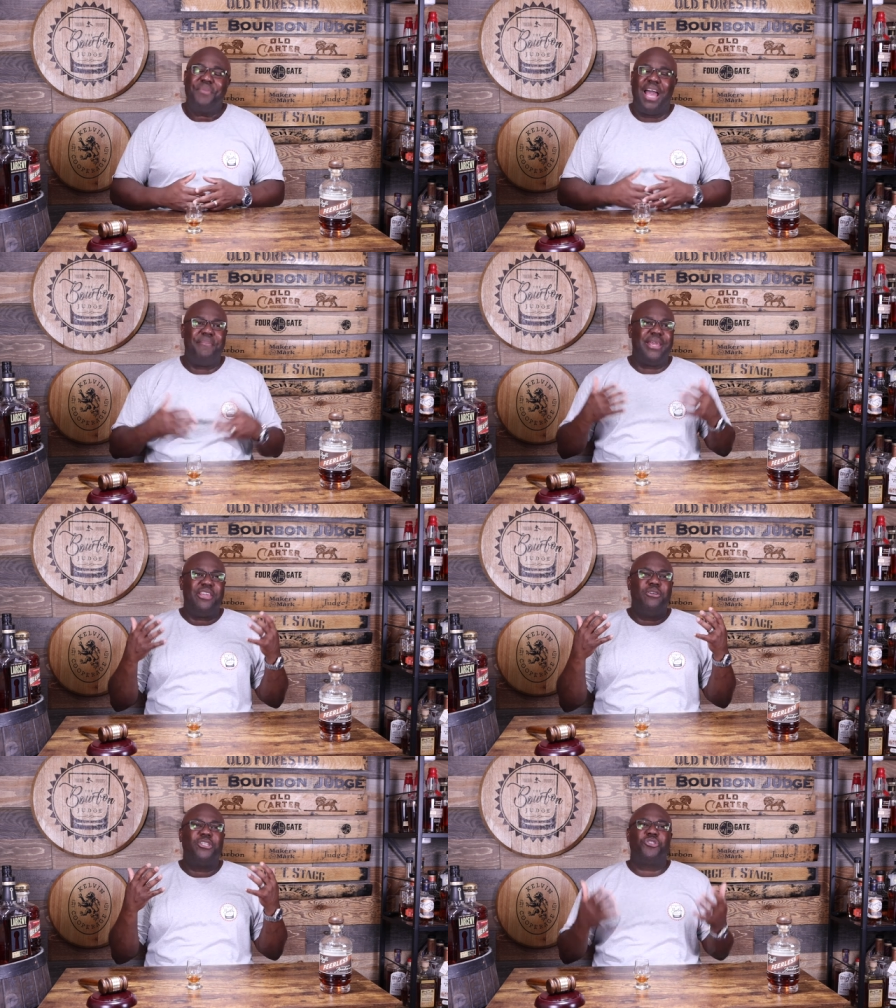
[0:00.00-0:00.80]
I
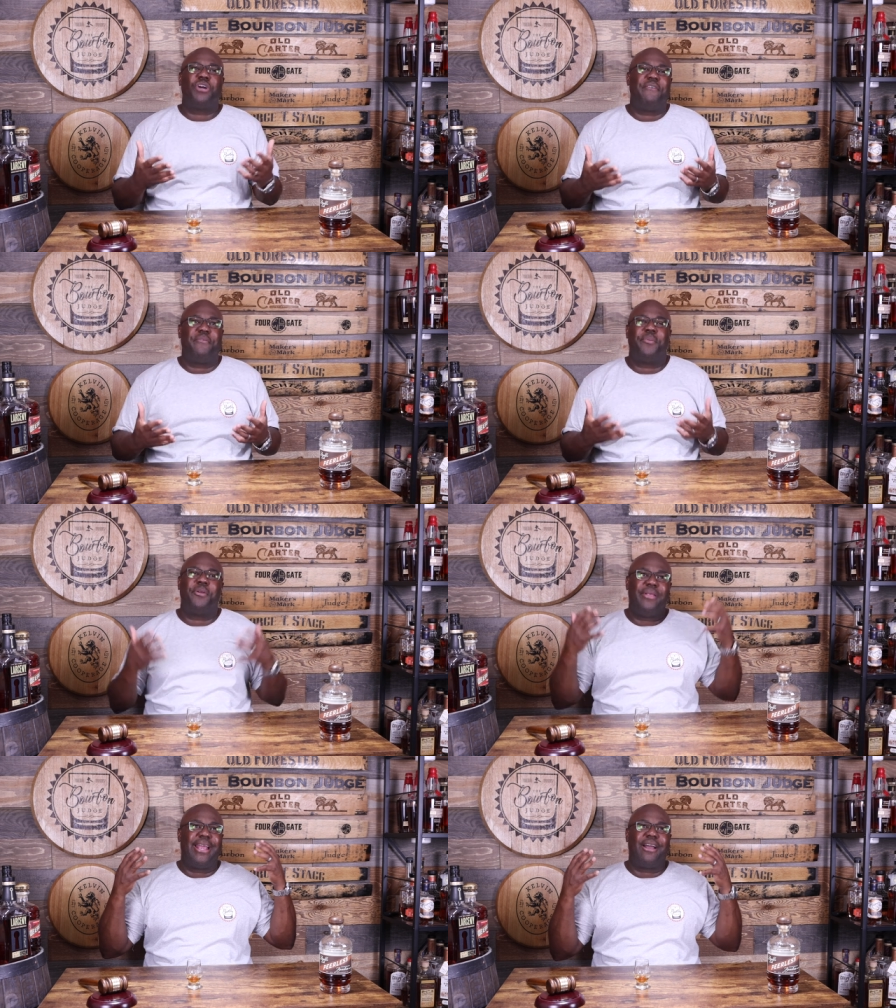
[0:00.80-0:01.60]
mean, you just drive up and
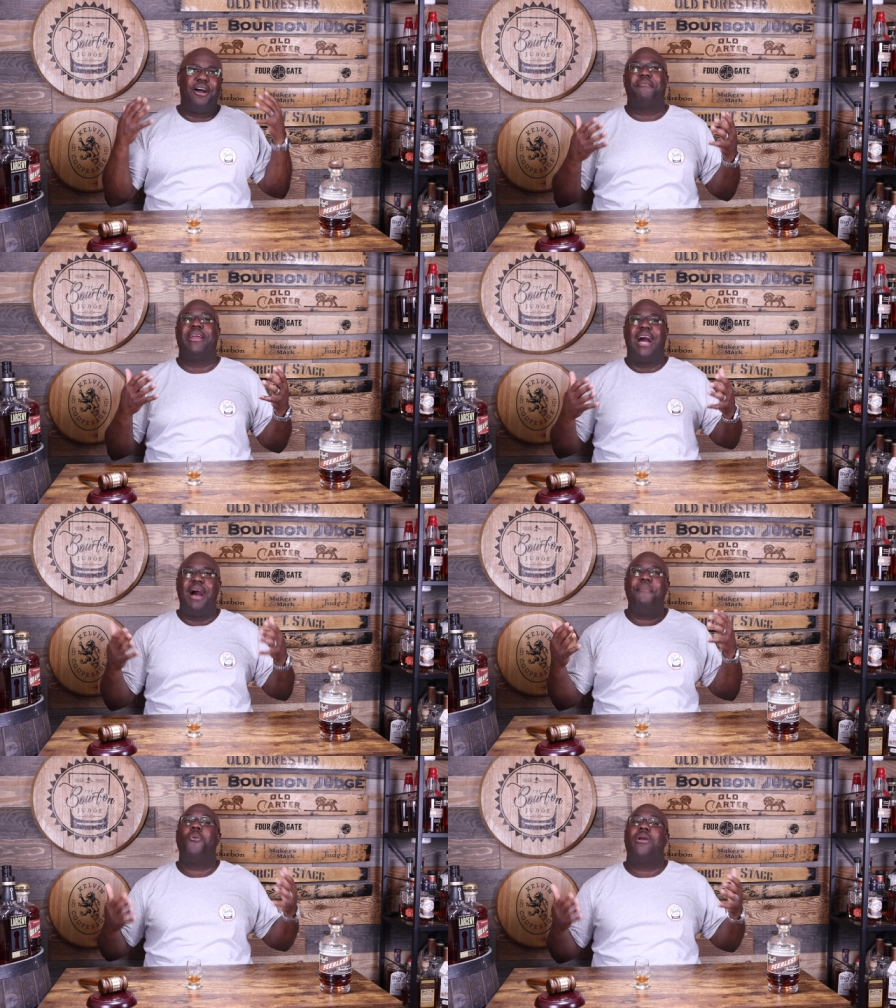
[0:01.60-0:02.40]
you're like, all right,
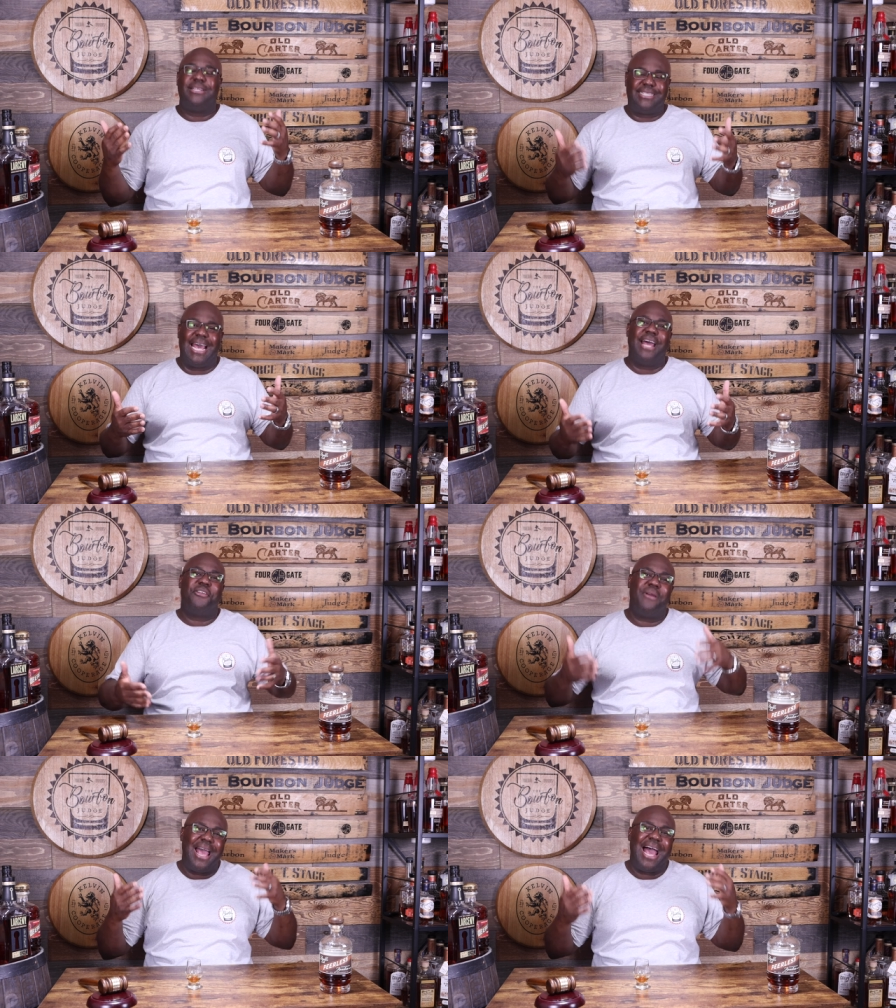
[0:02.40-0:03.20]
I'm where it's at.
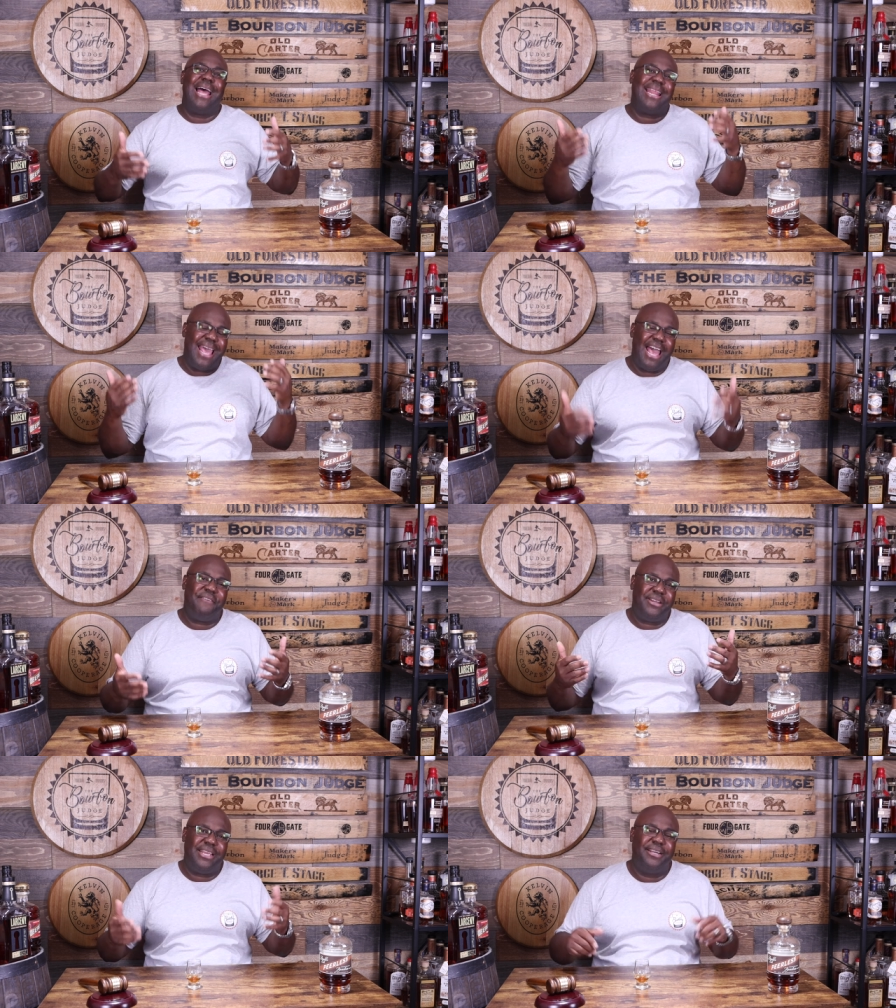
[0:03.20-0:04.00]
You're at
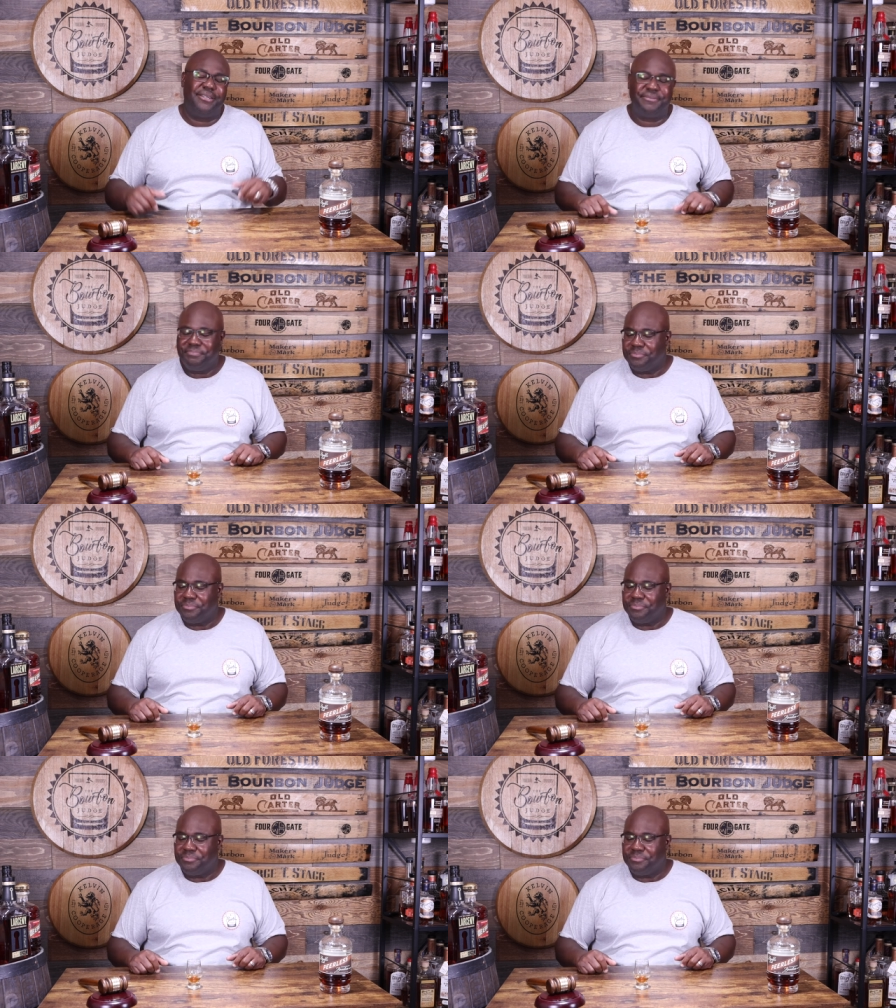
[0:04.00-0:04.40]
Heaven Hill.